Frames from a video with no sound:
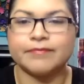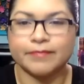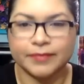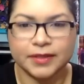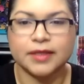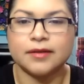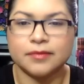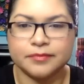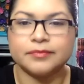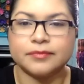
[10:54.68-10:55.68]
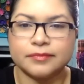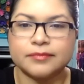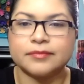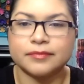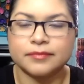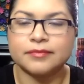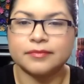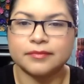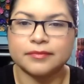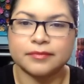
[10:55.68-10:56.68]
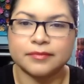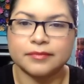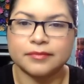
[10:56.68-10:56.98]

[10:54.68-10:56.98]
my son or my